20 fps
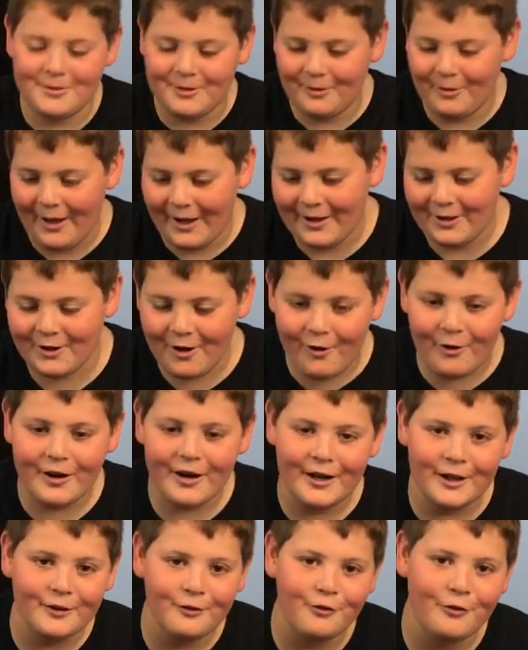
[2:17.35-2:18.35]
They were like, go
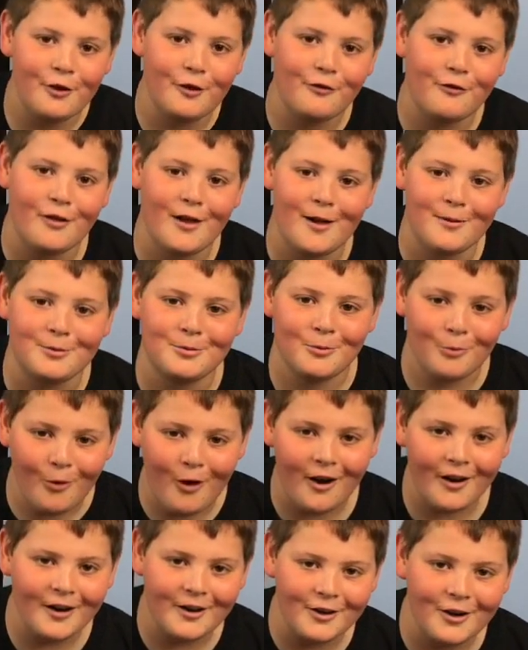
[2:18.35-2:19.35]
get his flip-flops, we're
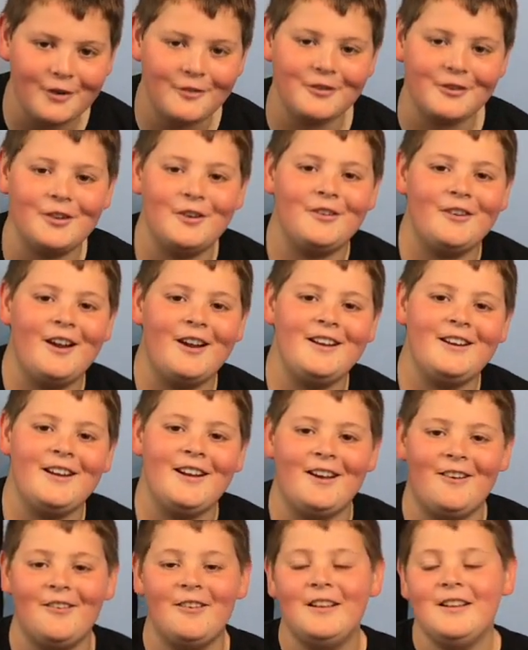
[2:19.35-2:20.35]
walking over there right
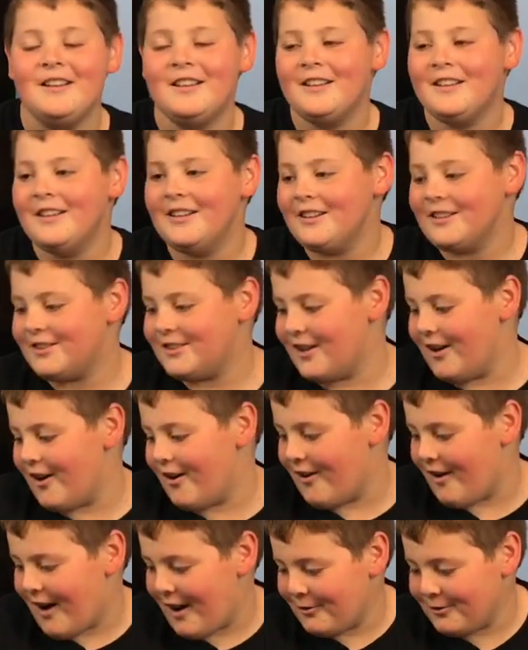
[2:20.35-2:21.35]
now. So
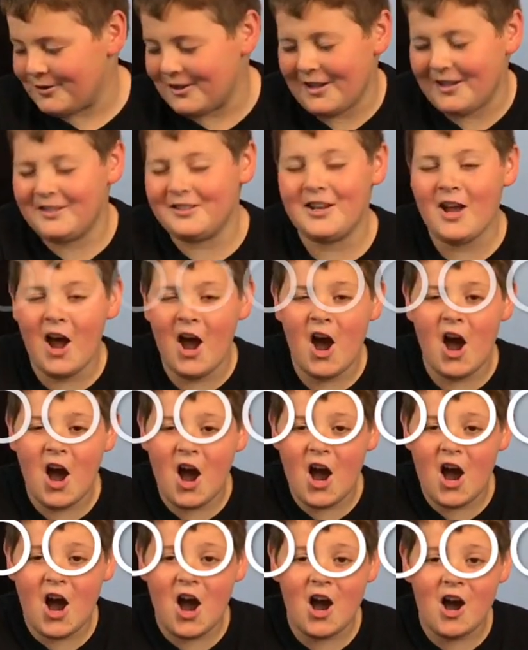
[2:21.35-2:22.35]
I was like,
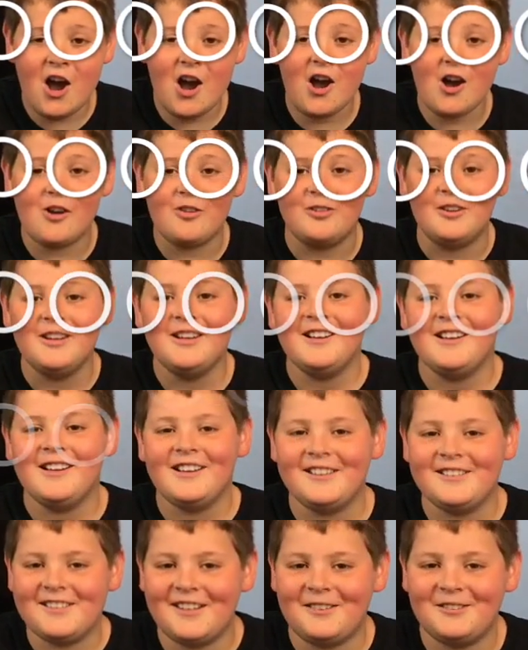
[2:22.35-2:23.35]
no!
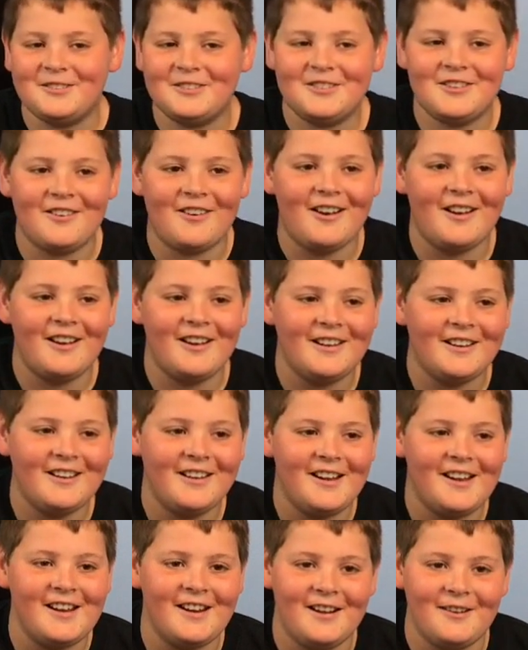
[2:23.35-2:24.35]
And I was
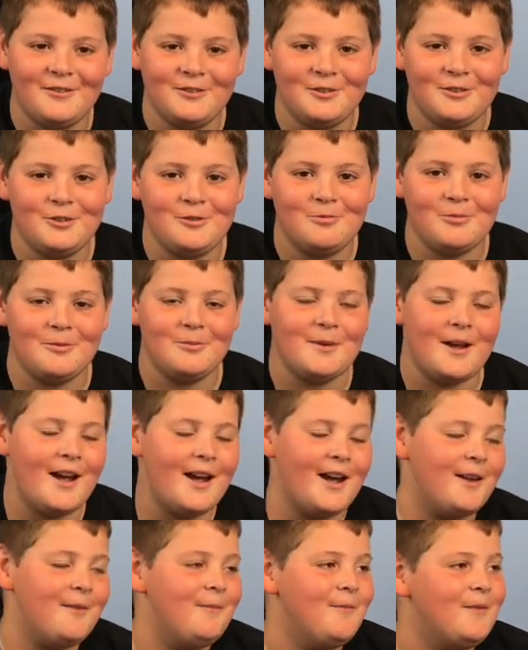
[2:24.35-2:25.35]
crying, and I was super
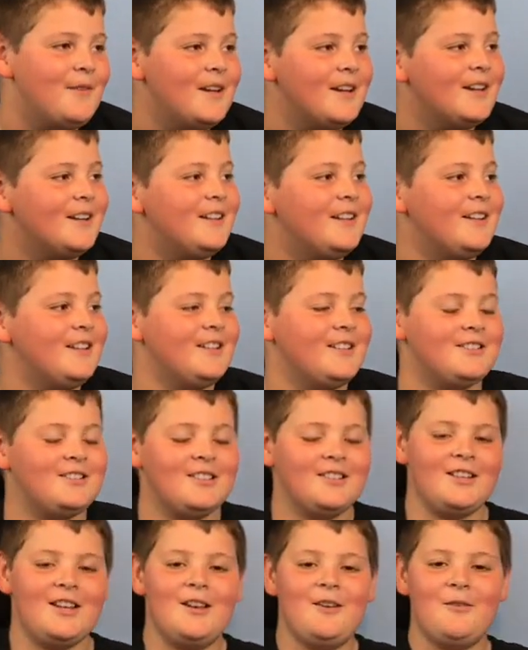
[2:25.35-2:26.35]
mad.
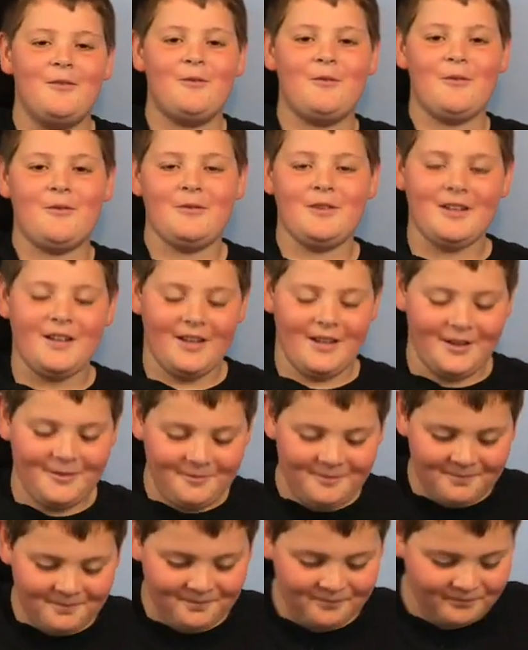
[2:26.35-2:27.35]
So then what we
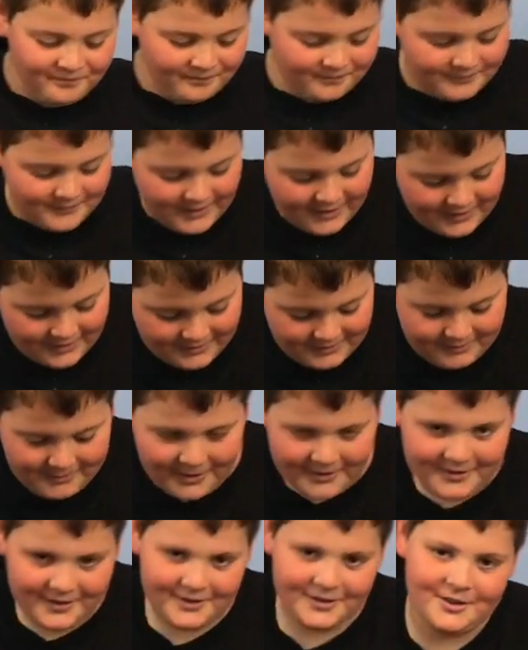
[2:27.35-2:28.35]
did is
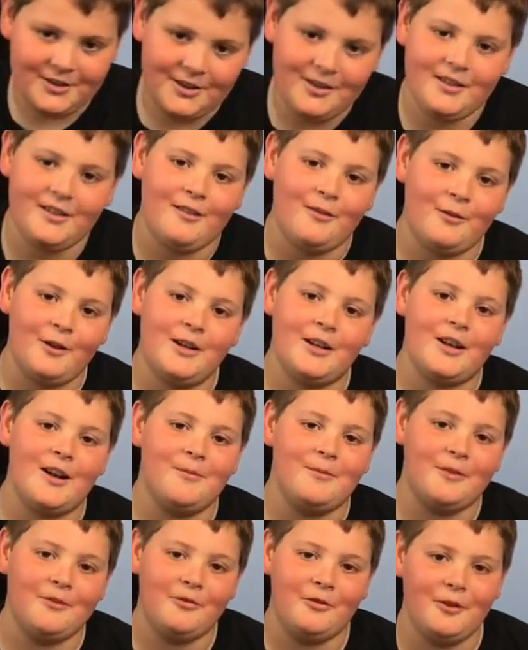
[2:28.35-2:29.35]
my sister went and
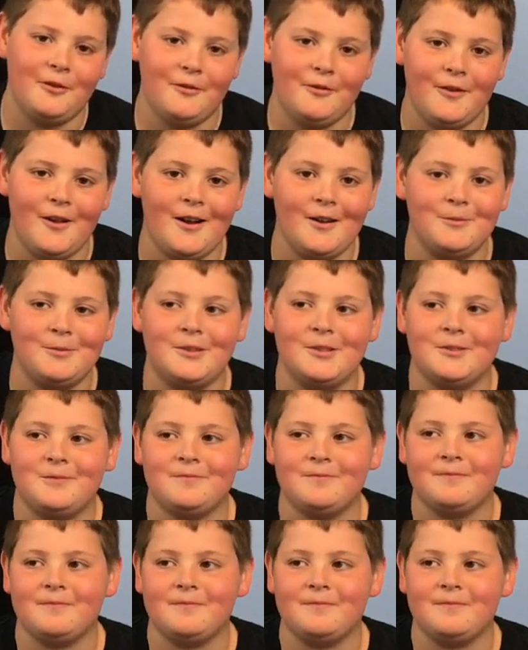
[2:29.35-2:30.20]
got my flip-flops.